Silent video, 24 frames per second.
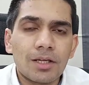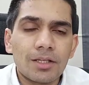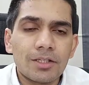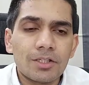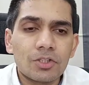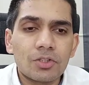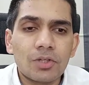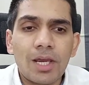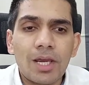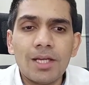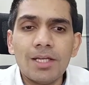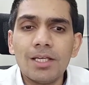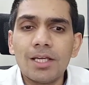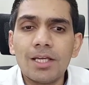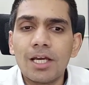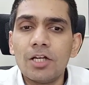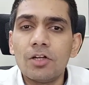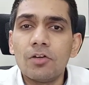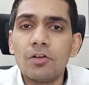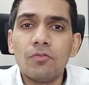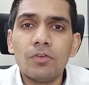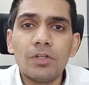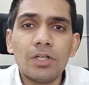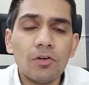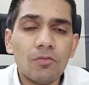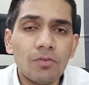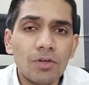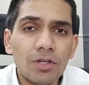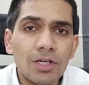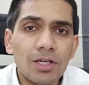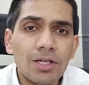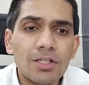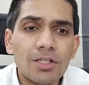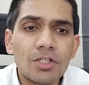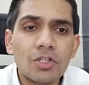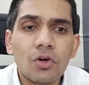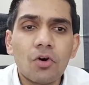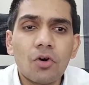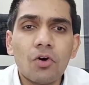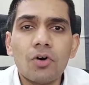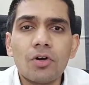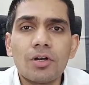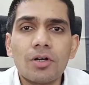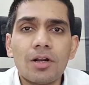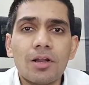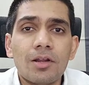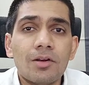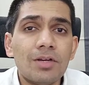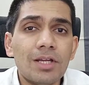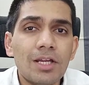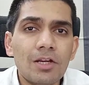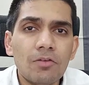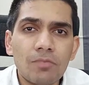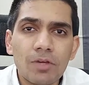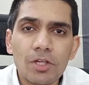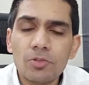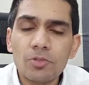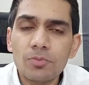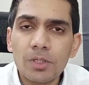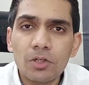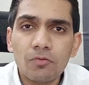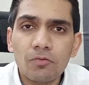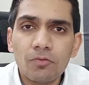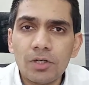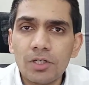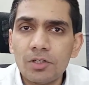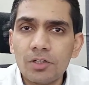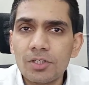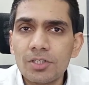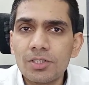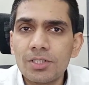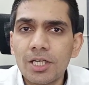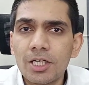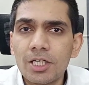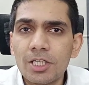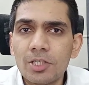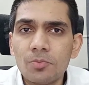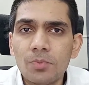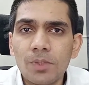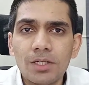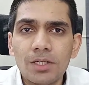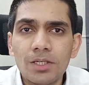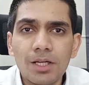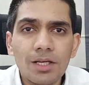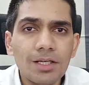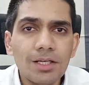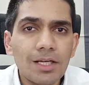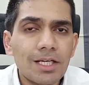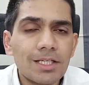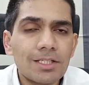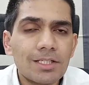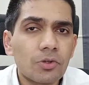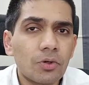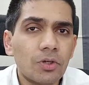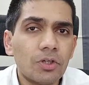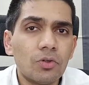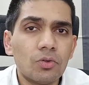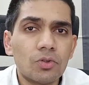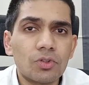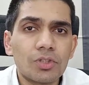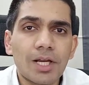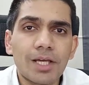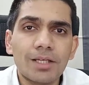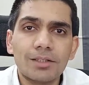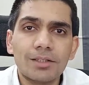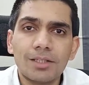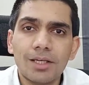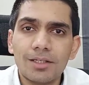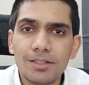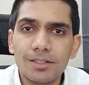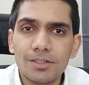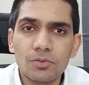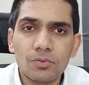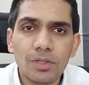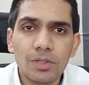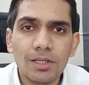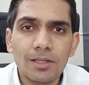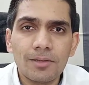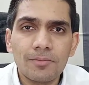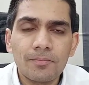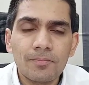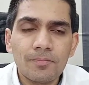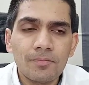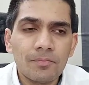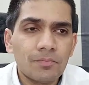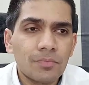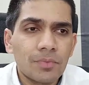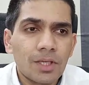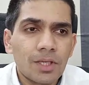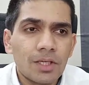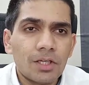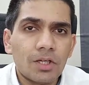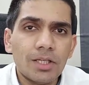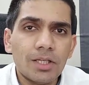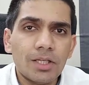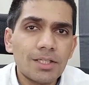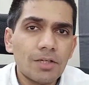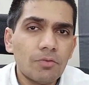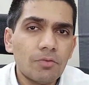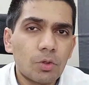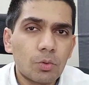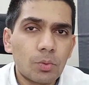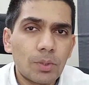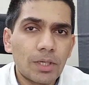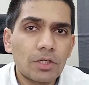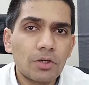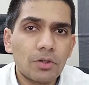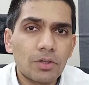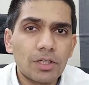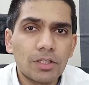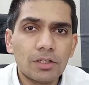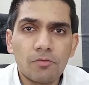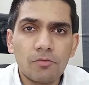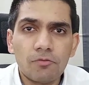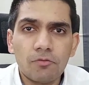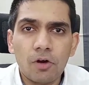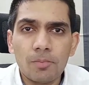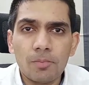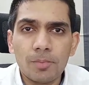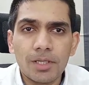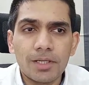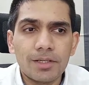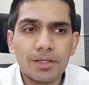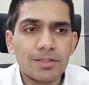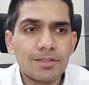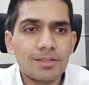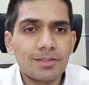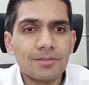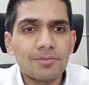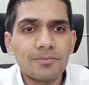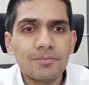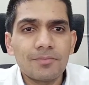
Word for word: So any kind of dividends or reinvestment of interest that is being done, it's going to track that as well. Now let's have a quick look at the formulas.